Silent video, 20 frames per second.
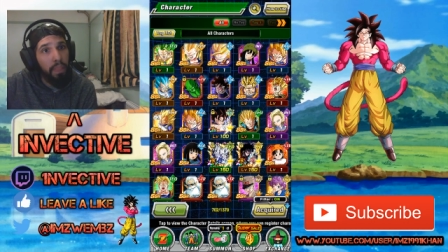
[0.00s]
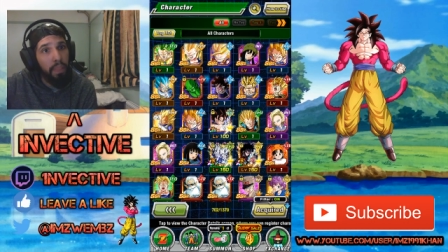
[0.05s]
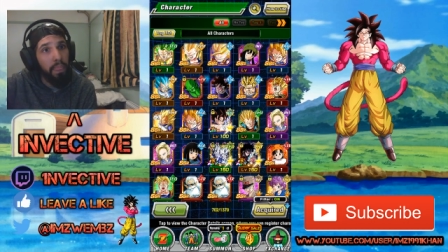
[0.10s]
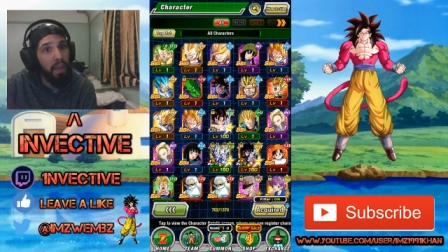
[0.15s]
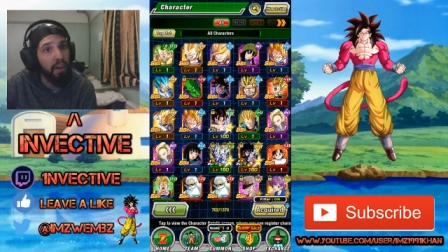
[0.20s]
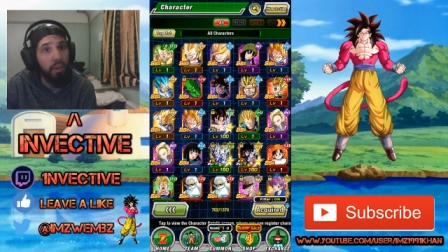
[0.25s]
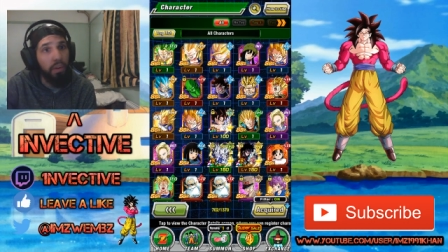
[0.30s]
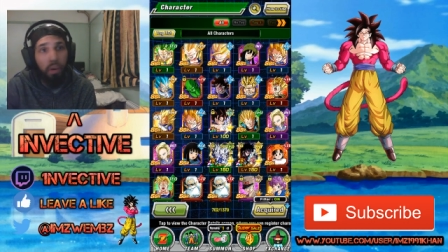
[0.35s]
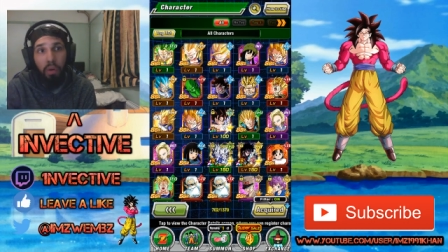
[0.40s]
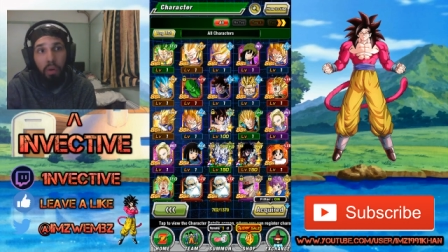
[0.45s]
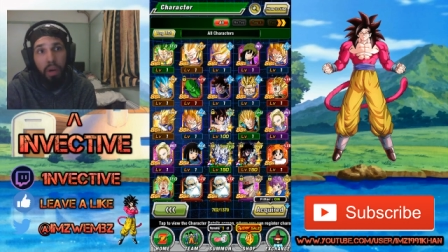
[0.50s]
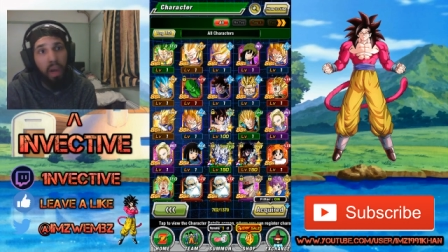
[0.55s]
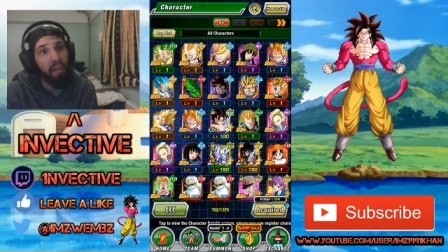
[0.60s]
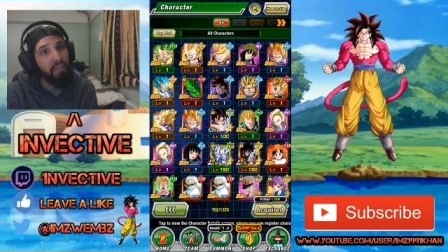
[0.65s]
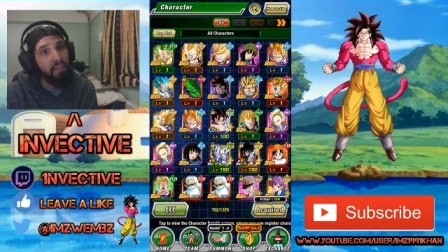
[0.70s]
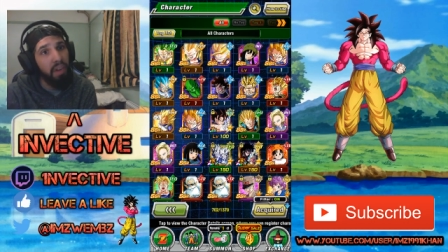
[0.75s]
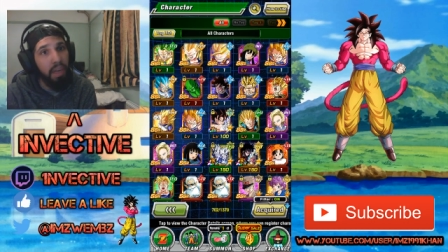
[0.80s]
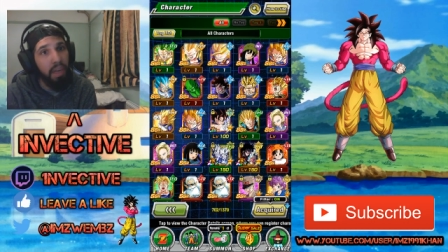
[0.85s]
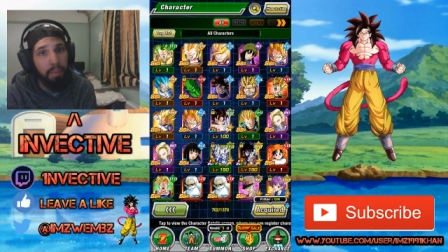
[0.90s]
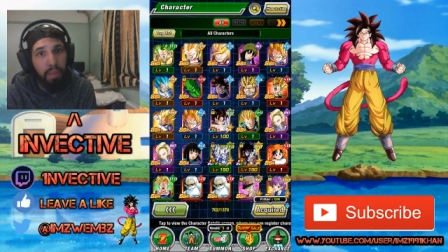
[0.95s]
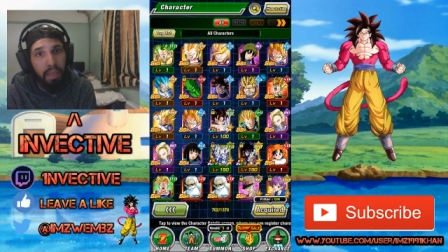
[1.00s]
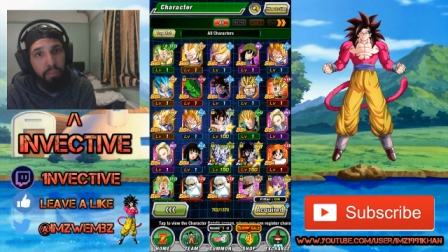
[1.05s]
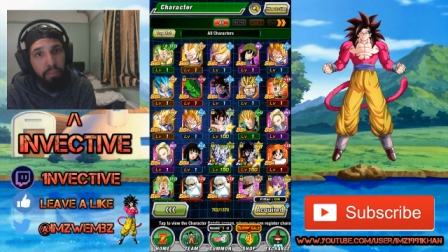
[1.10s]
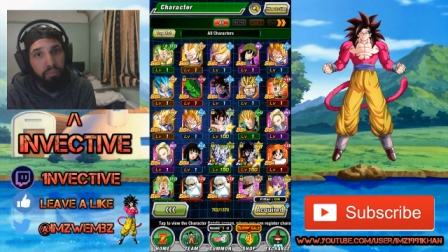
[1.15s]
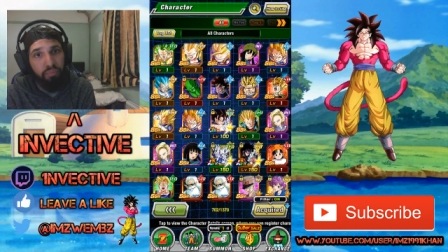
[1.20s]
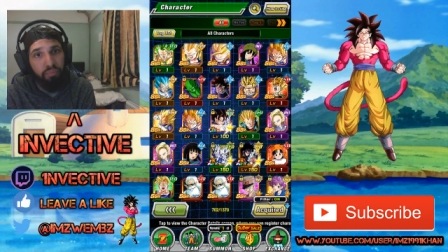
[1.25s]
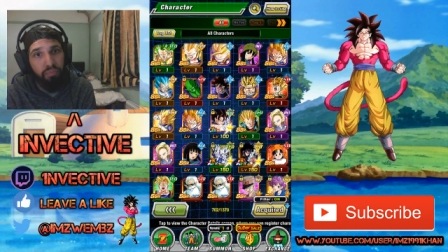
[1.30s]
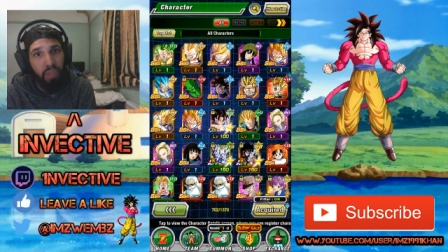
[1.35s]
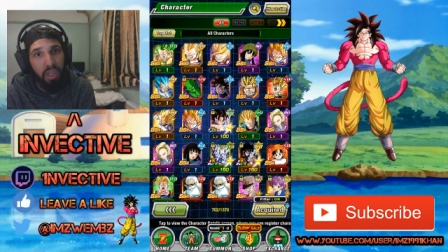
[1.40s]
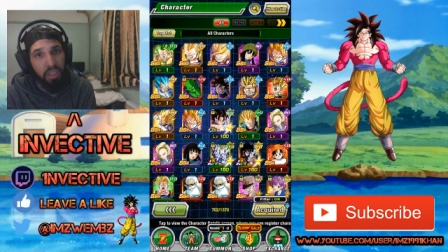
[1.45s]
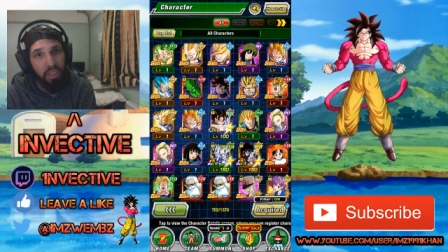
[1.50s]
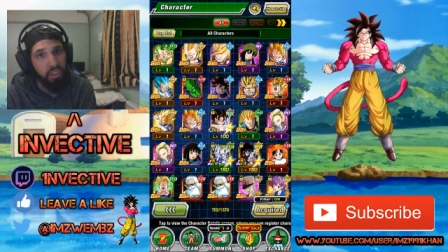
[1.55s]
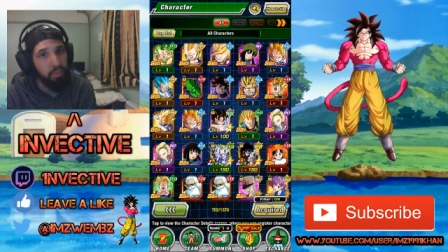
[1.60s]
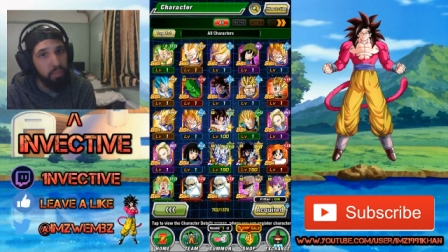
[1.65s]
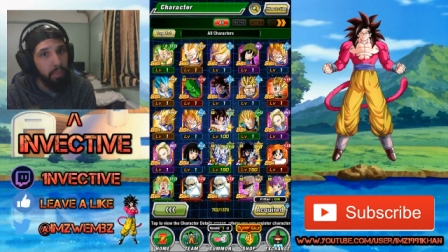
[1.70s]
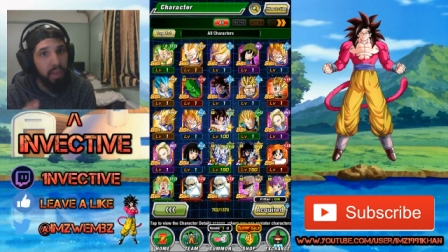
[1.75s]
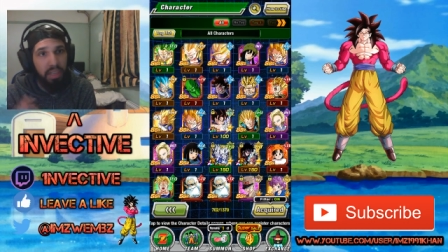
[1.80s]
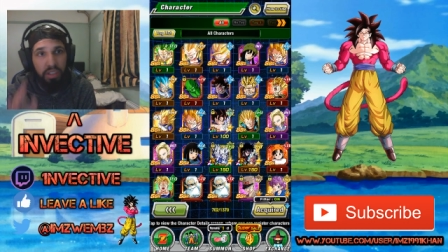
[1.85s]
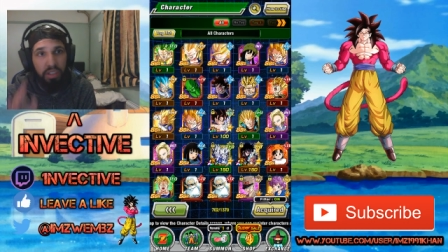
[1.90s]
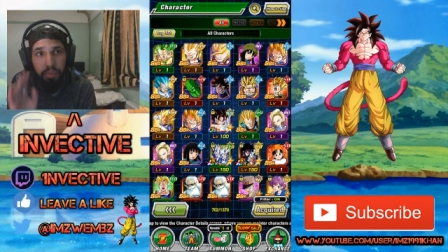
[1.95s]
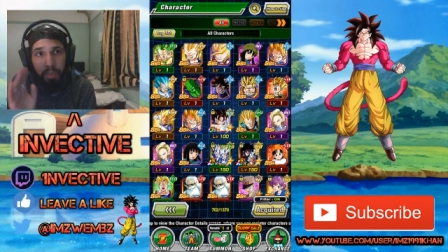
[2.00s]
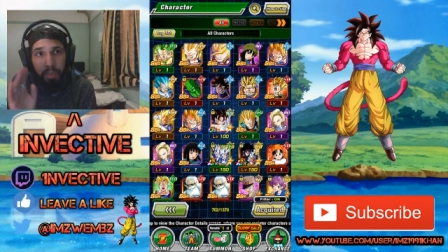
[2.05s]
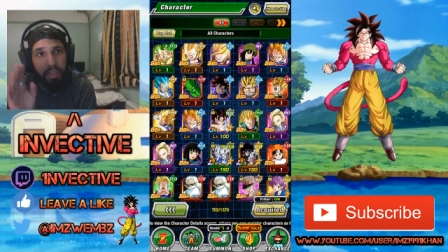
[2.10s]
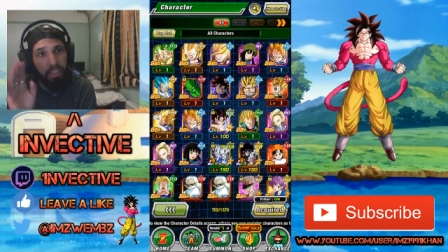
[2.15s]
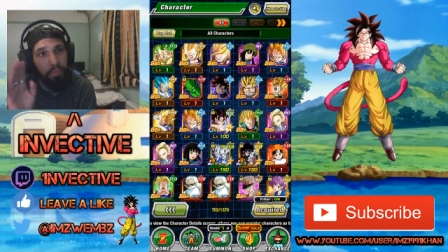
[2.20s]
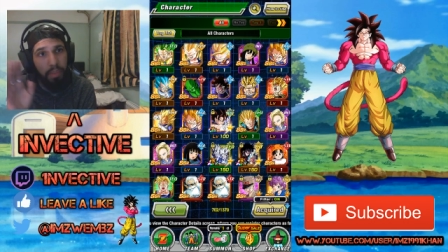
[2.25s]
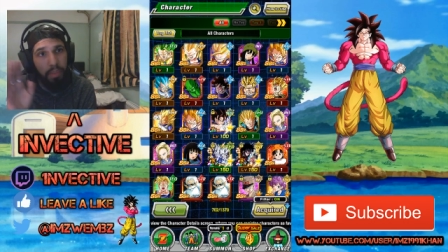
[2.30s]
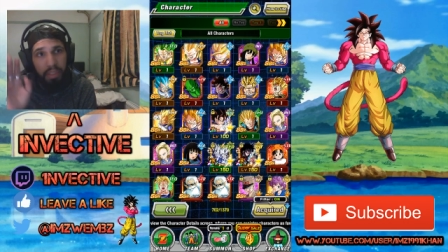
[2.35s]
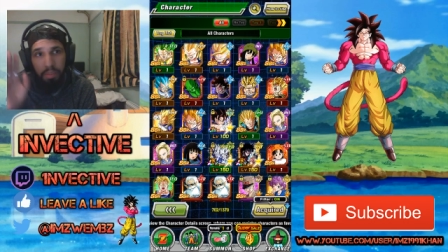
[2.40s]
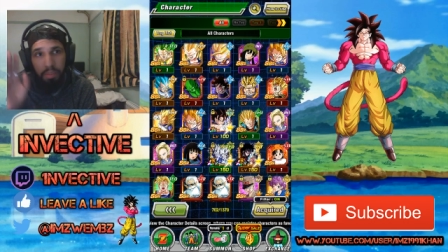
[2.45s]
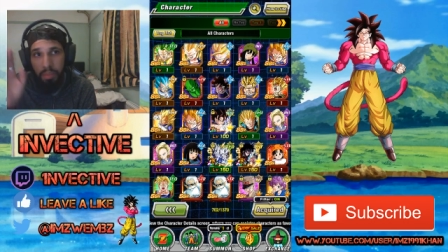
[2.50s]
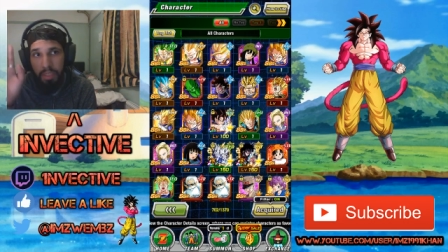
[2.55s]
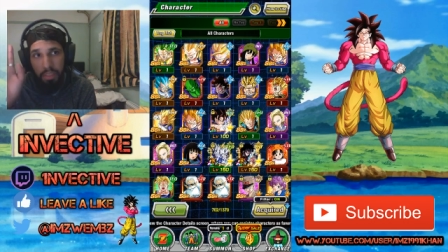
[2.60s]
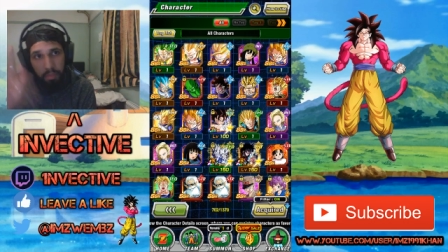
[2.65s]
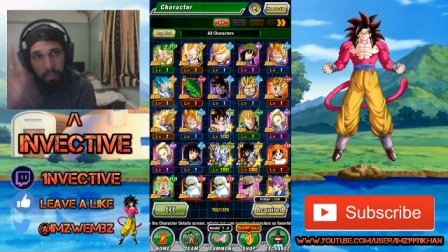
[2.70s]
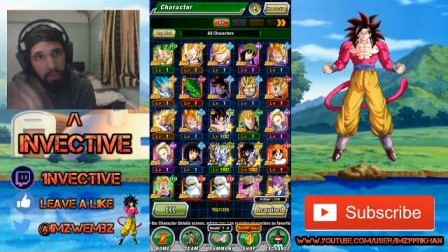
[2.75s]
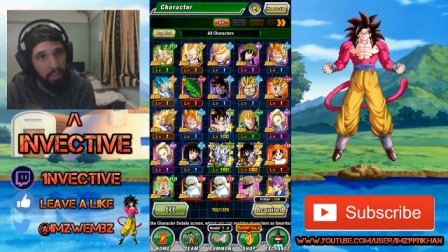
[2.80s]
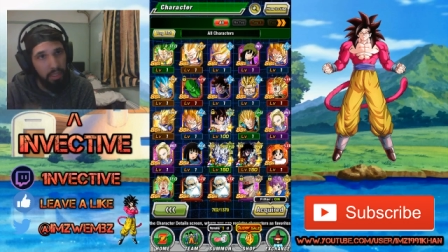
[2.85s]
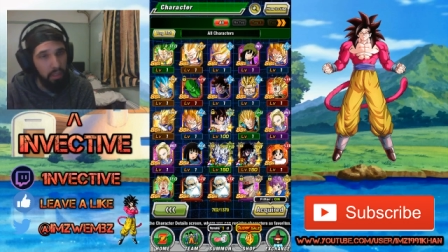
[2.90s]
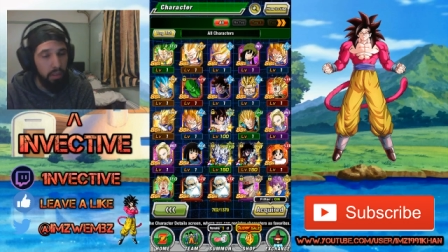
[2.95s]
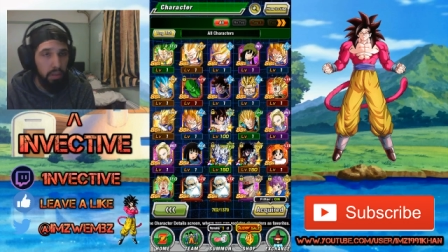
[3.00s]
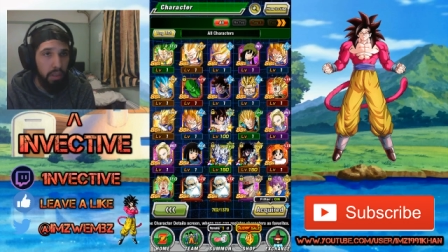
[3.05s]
that don't have a limit and spend, spend, spend, spend, spend.